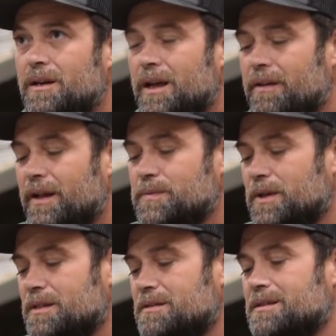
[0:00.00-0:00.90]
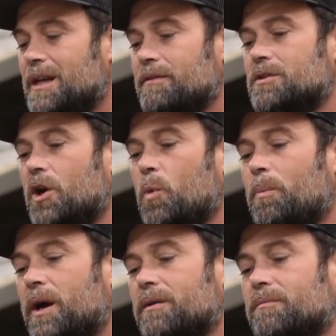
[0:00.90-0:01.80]
And that's because it doesn't have a dome.
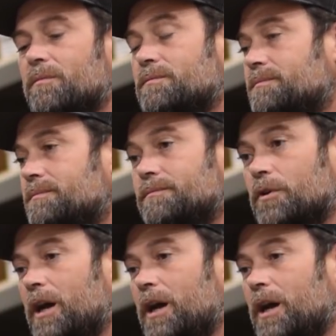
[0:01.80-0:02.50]
But for